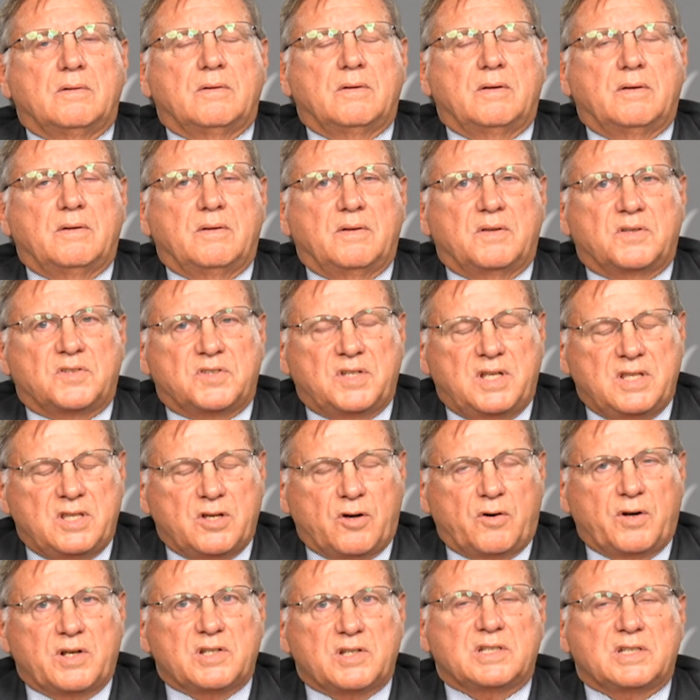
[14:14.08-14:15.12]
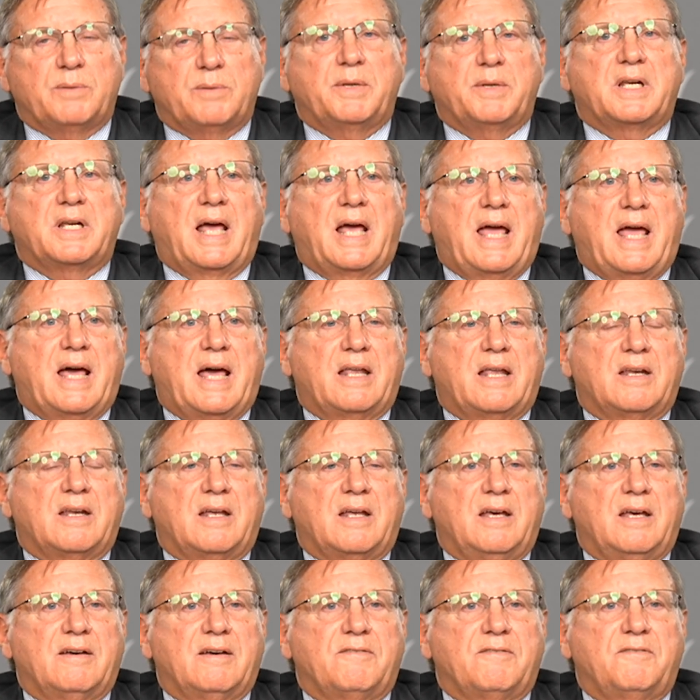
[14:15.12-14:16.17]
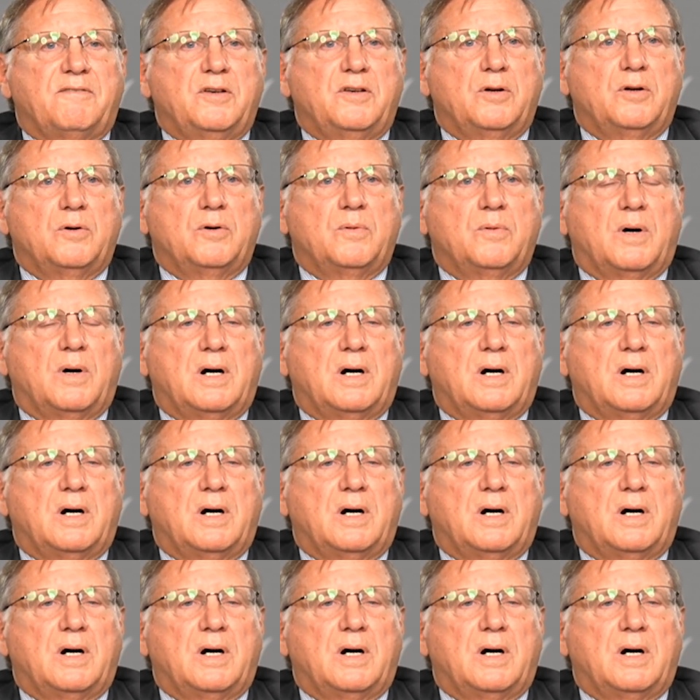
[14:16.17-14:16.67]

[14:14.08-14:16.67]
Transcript: exceed the earnings limit, and if you